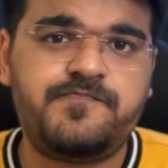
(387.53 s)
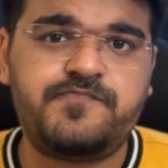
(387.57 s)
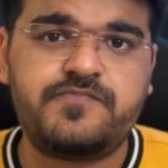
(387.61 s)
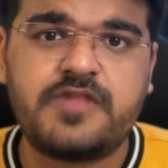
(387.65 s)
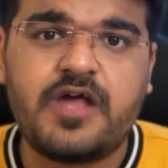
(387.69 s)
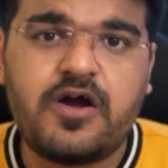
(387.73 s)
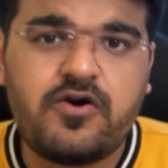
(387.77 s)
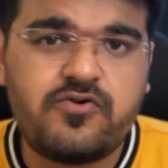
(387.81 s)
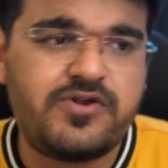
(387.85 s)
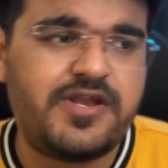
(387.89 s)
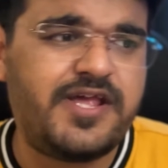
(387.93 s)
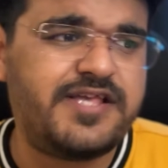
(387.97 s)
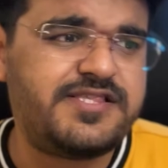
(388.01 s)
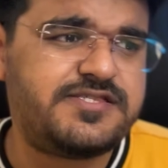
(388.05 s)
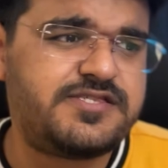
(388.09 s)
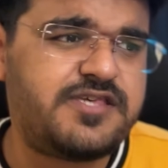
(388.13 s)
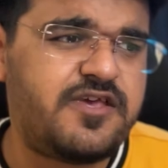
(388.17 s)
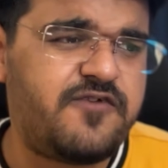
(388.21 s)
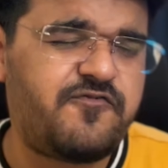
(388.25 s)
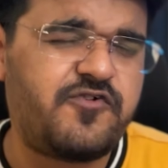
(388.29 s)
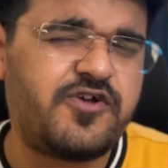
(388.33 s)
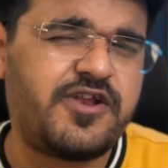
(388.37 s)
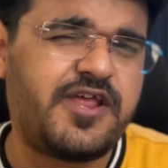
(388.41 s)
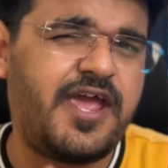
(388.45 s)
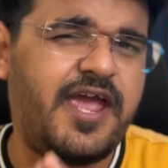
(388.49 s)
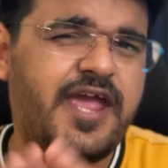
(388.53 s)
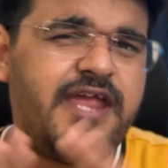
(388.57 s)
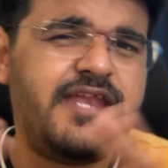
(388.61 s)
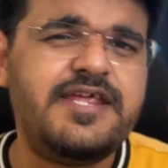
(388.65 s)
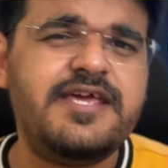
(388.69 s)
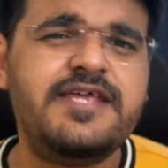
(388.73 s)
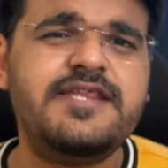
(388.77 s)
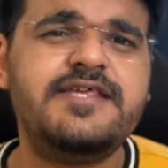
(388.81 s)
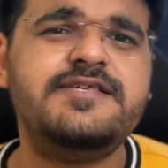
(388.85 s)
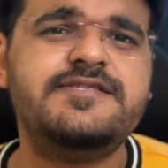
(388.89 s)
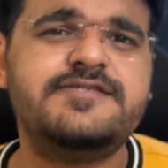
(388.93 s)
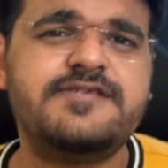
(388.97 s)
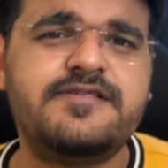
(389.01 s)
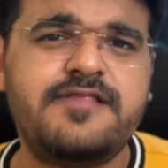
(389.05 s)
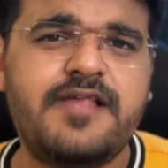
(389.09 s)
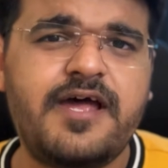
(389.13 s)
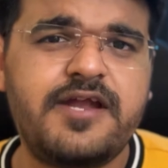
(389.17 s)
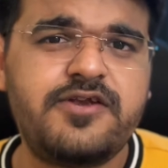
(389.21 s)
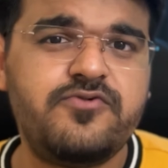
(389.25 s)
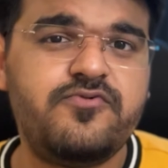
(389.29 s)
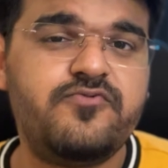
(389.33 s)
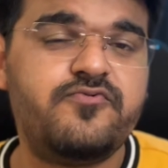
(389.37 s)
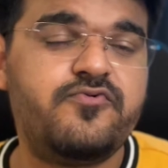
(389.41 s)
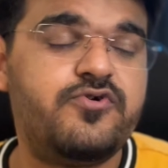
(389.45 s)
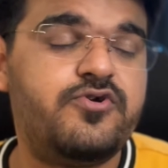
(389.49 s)
Now let's say for any reason that
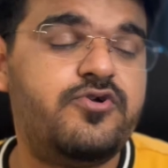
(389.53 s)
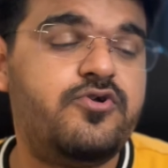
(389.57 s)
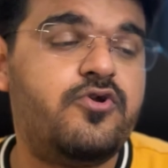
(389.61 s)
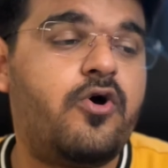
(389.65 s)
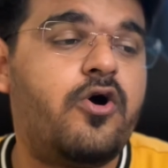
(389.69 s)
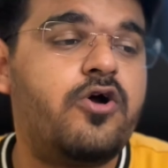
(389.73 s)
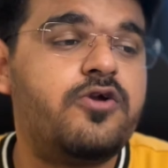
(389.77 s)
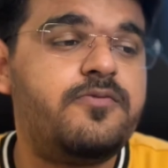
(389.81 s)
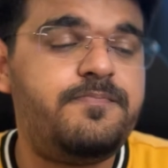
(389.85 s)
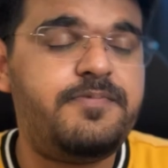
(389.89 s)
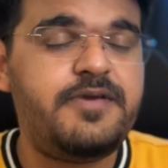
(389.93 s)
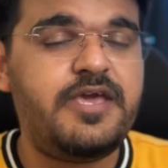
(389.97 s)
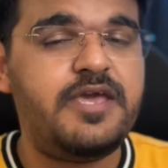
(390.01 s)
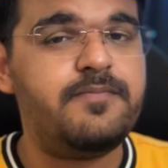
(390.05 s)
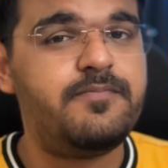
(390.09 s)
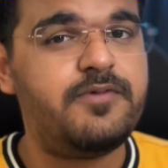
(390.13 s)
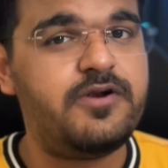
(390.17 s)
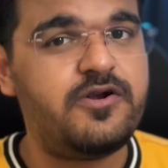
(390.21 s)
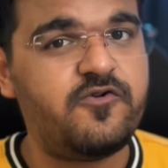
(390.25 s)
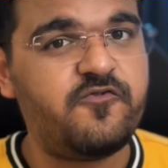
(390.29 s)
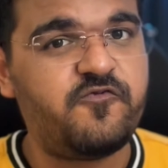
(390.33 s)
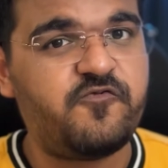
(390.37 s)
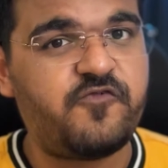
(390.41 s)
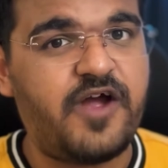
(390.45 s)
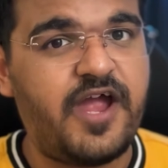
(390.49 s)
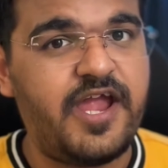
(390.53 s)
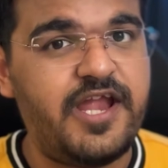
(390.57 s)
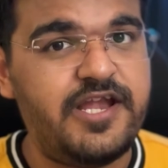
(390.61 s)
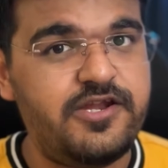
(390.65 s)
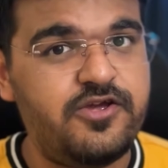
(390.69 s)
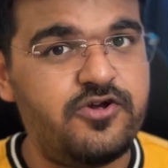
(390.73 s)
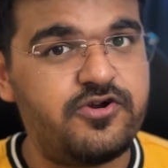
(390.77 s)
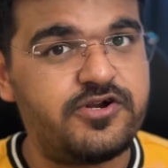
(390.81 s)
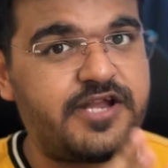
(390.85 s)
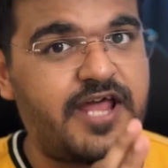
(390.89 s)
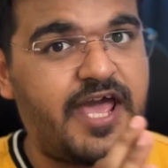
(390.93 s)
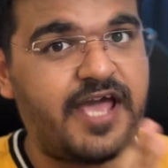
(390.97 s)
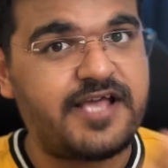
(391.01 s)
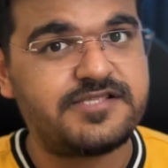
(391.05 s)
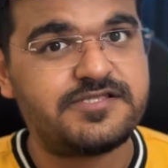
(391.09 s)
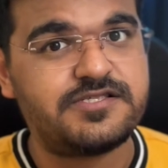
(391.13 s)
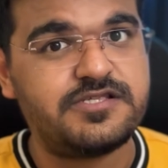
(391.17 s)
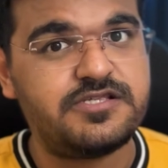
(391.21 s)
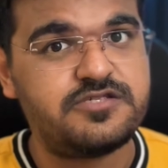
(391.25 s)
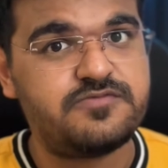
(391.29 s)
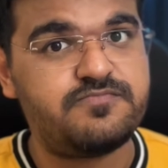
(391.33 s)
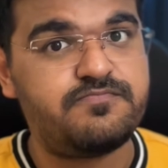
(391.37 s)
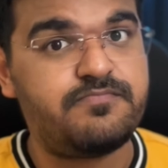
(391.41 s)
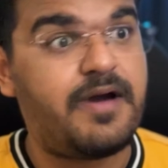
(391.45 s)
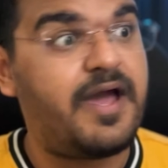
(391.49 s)
you would not be able to file your
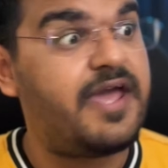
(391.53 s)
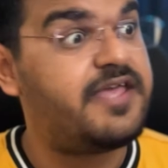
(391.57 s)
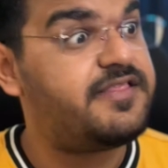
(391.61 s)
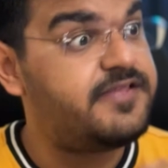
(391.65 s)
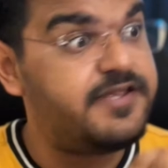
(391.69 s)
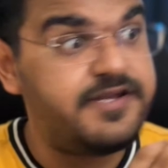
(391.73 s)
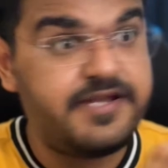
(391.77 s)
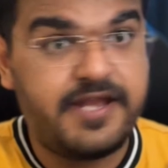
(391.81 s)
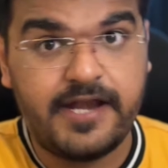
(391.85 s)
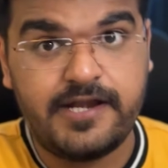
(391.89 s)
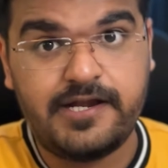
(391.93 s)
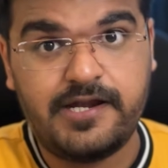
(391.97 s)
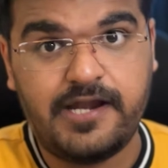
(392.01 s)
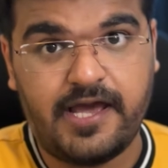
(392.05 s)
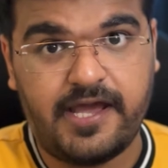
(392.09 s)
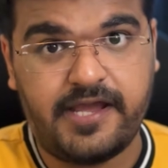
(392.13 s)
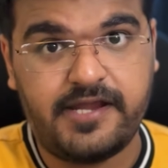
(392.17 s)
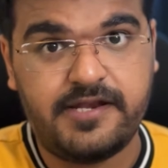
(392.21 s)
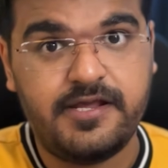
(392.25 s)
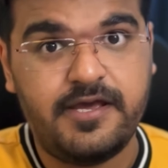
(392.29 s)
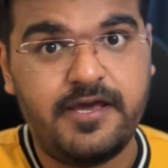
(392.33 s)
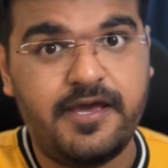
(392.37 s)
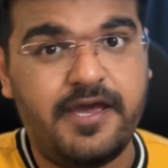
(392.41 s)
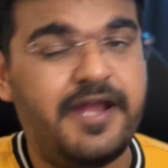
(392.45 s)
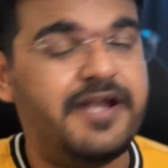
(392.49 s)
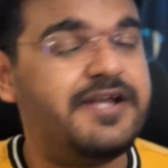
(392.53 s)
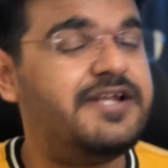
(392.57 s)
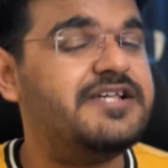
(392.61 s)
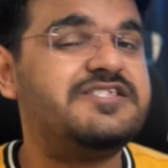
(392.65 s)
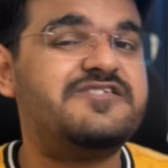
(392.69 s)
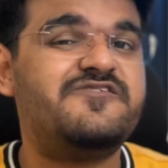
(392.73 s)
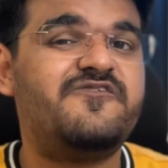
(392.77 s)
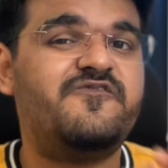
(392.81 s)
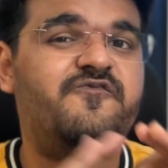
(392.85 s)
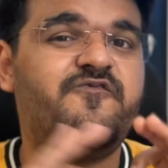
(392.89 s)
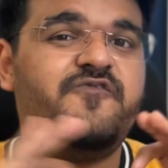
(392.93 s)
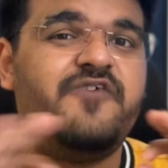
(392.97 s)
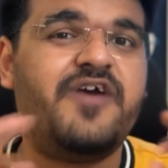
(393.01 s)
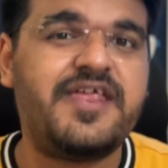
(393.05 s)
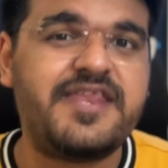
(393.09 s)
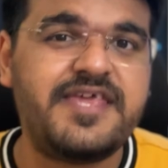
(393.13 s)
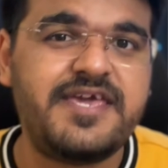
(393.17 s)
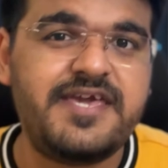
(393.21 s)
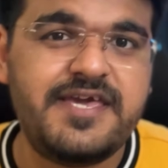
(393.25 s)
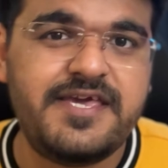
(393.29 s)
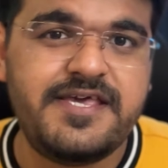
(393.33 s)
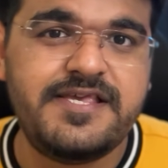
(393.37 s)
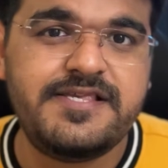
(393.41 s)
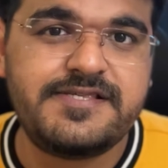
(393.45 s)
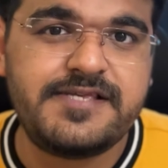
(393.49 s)
taxes by the deadline, it is very
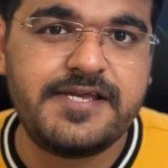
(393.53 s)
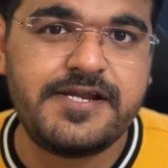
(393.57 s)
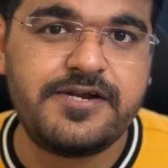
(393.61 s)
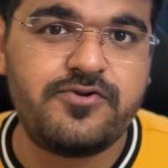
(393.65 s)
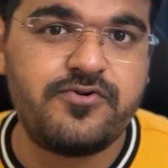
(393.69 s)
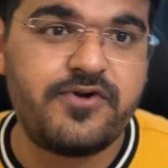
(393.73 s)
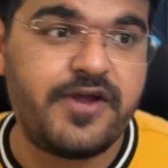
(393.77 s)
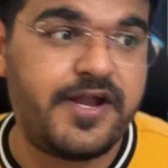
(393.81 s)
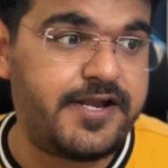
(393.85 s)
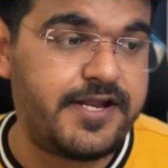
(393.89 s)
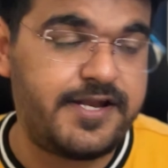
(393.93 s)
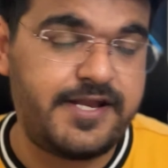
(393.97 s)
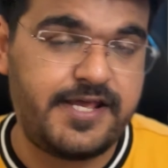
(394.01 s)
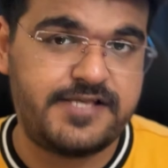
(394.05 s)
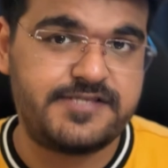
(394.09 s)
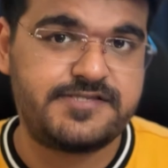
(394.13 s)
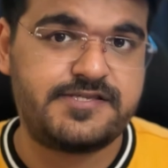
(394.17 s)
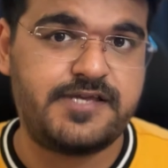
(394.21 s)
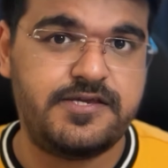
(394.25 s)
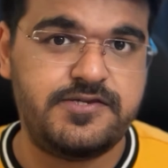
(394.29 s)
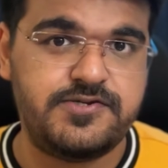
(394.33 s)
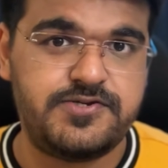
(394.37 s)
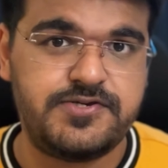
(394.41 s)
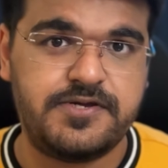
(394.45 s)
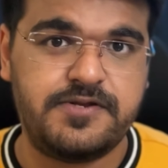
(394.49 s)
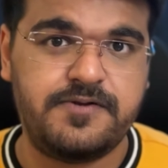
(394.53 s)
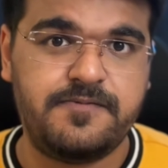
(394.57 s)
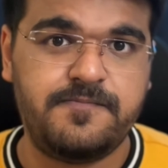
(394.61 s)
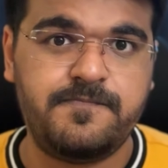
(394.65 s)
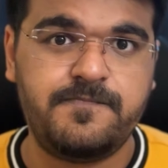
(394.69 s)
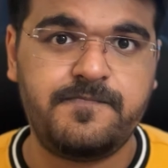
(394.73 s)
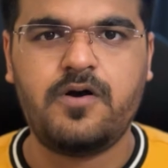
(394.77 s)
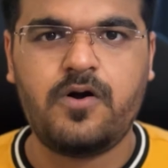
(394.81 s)
easy to get an extension.